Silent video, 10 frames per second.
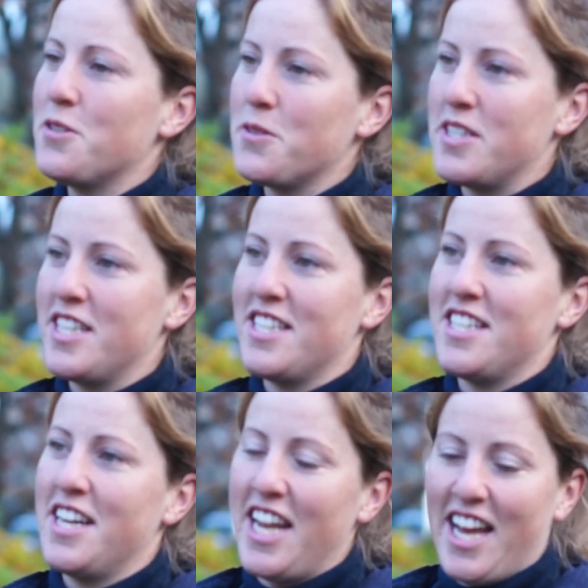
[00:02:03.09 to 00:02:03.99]
Horses
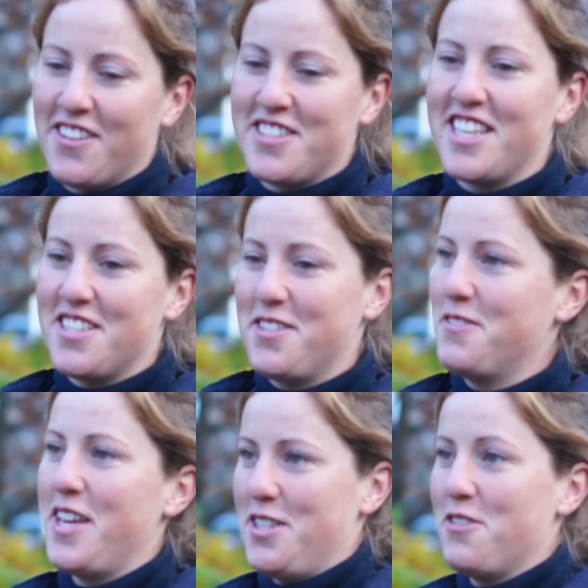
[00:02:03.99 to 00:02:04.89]
Inside Out,
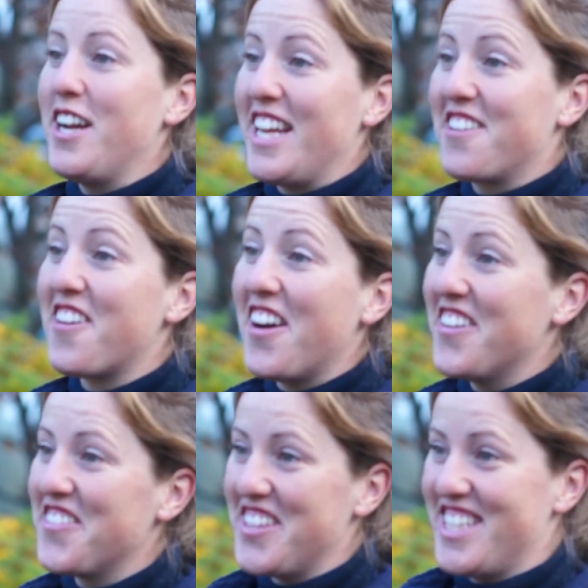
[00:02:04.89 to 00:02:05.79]
it's really
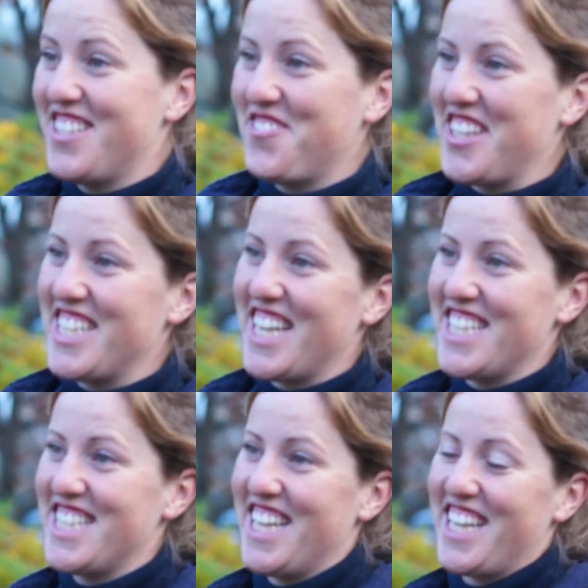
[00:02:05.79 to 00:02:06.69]
grown, which is
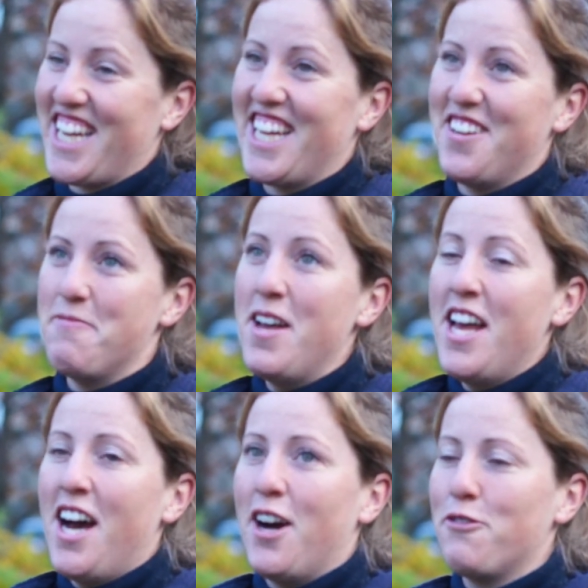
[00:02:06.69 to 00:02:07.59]
fantastic.
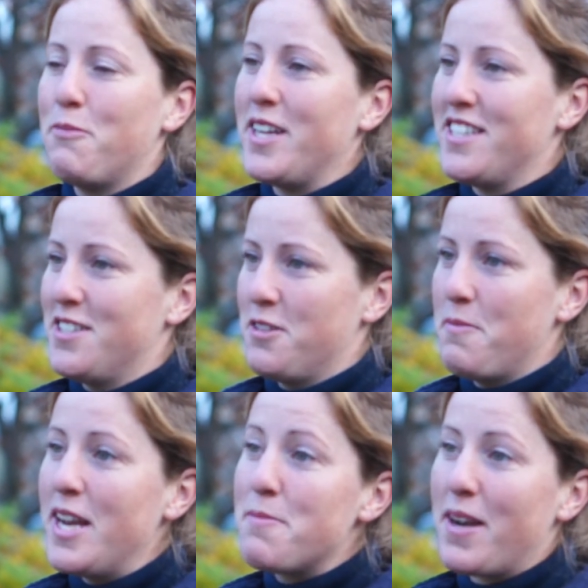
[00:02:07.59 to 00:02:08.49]
I've been to
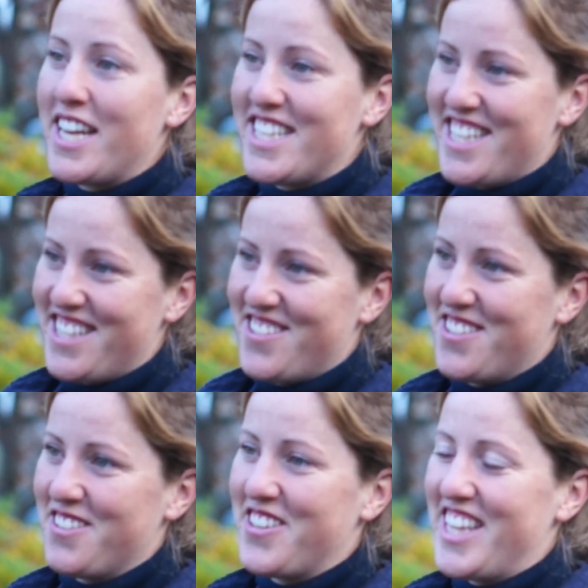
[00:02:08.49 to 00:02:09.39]
many
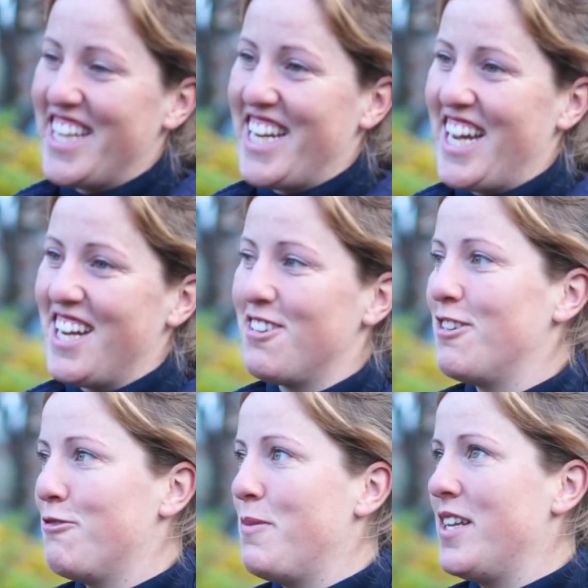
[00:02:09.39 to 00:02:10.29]
places with it now.
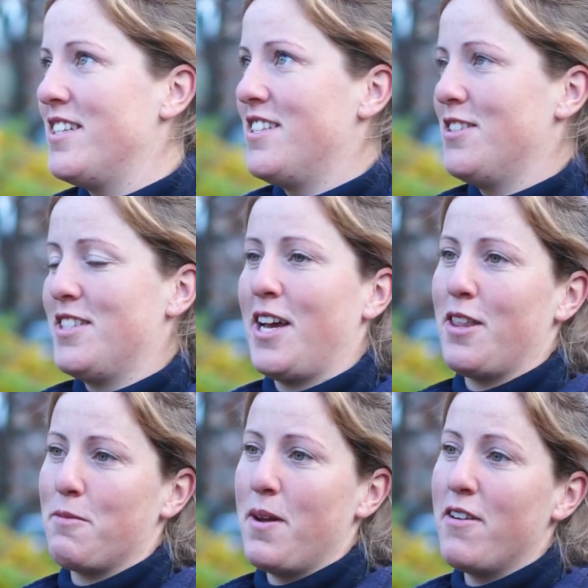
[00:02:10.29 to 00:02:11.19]
I've been to
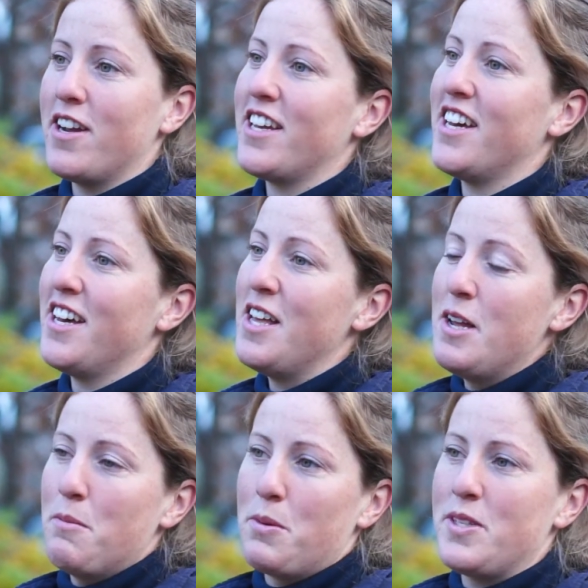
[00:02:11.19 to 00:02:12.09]
South America,
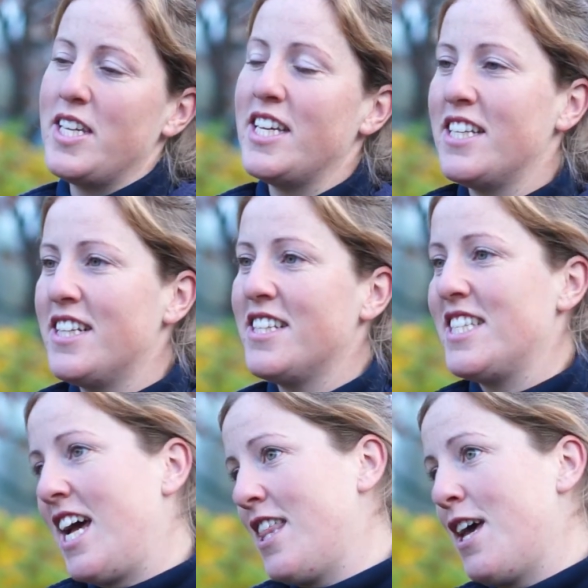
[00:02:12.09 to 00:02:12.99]
Brazil,
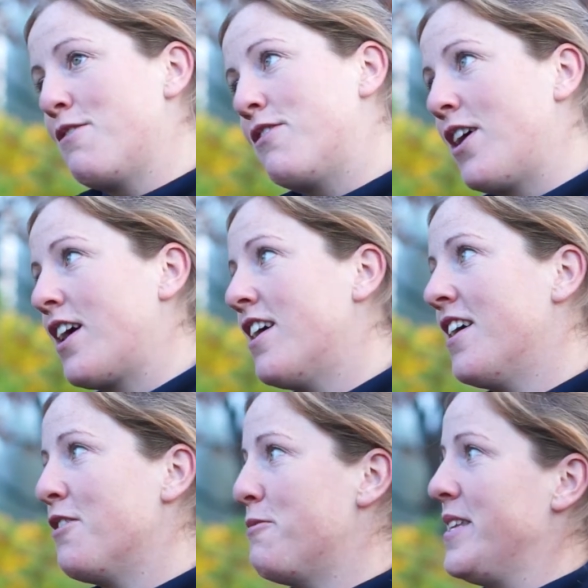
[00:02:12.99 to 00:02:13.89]
South
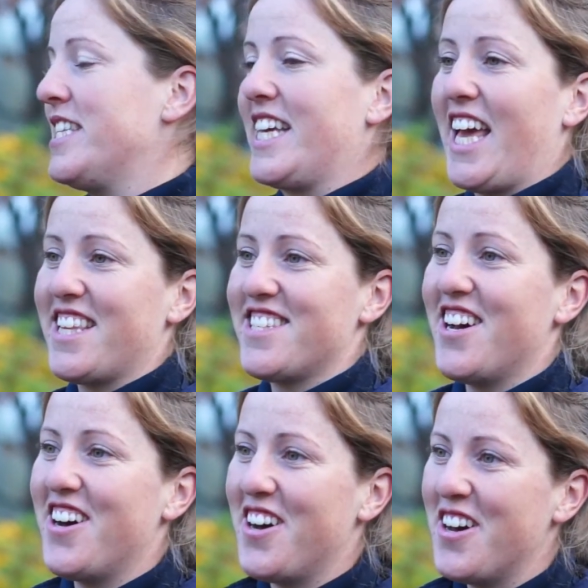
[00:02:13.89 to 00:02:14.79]
Africa, I've been to
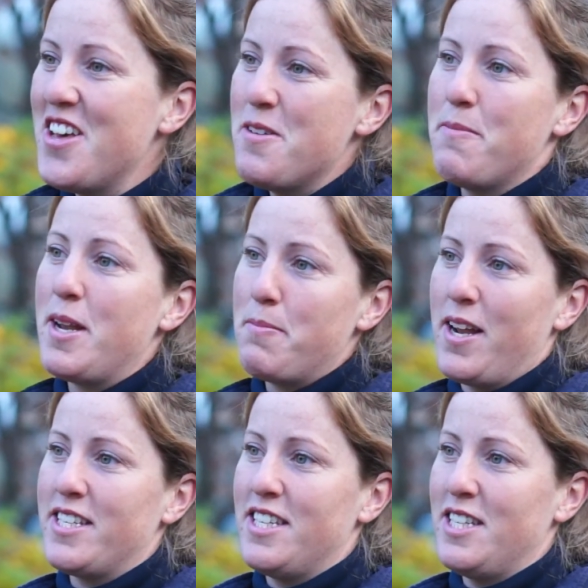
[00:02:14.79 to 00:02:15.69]
Qatar, many
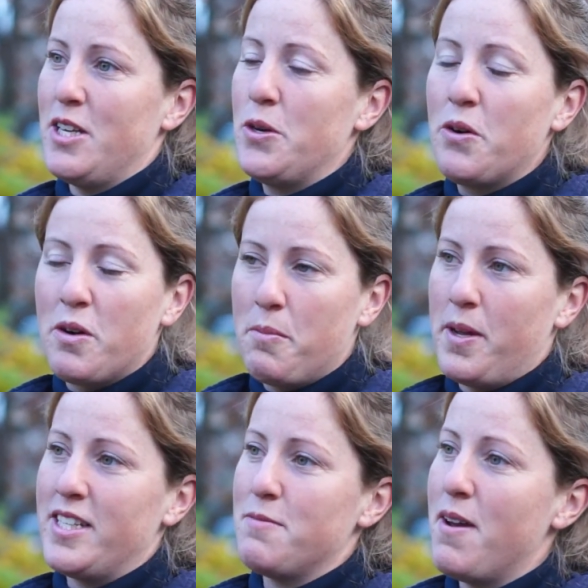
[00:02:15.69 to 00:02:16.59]
places in Europe
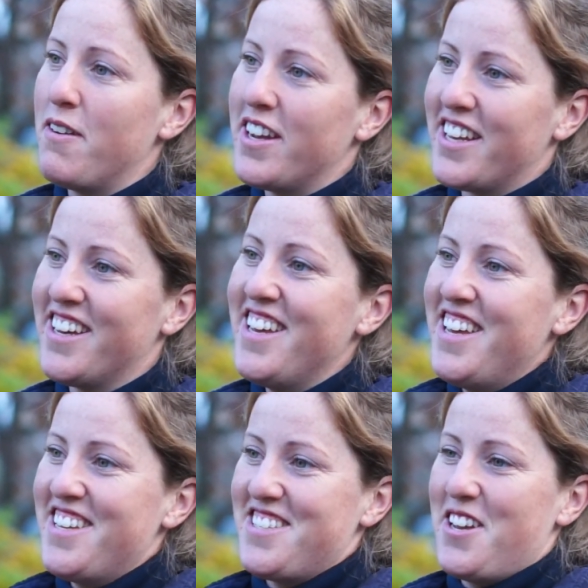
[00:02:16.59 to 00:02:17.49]
and America.
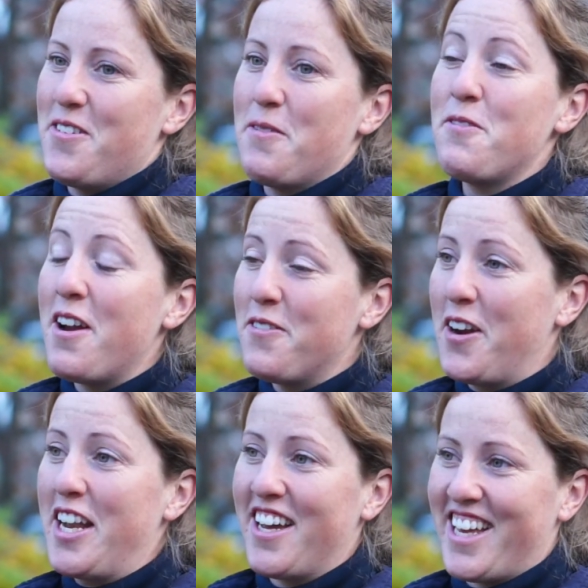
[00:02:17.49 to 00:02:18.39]
So I'm very,
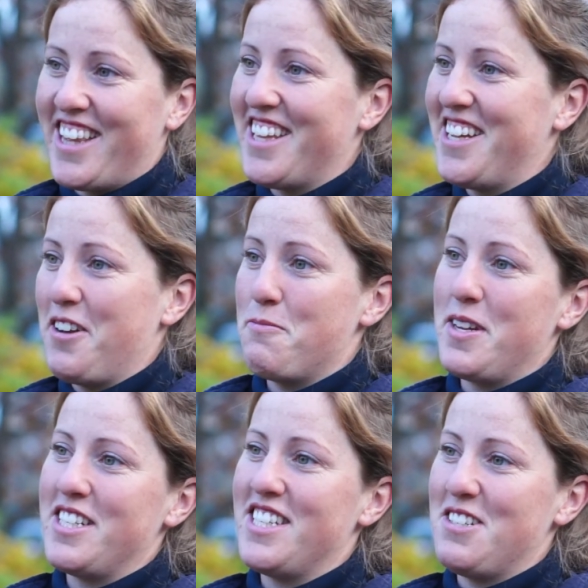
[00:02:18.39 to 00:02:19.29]
very lucky that I've
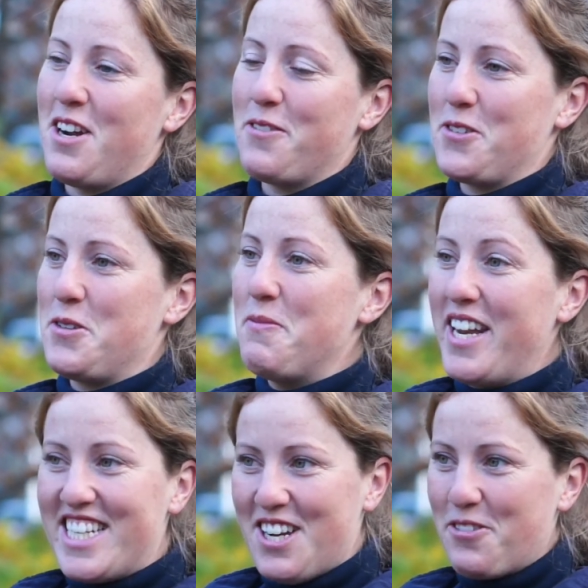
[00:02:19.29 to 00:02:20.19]
been to travel to
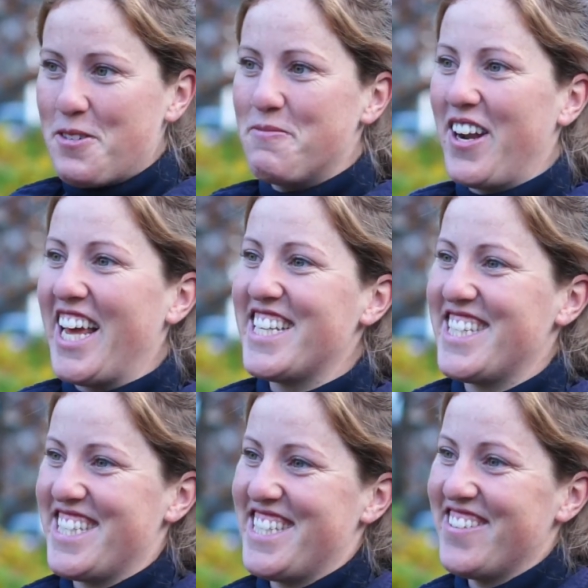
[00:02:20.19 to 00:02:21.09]
many different
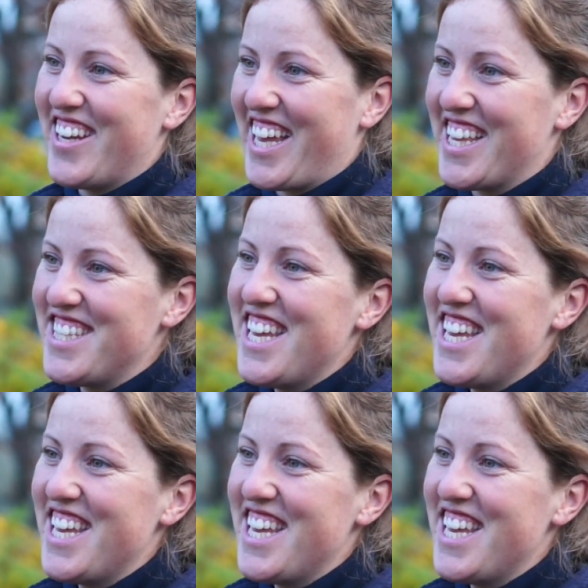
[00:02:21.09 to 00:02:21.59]
places doing it.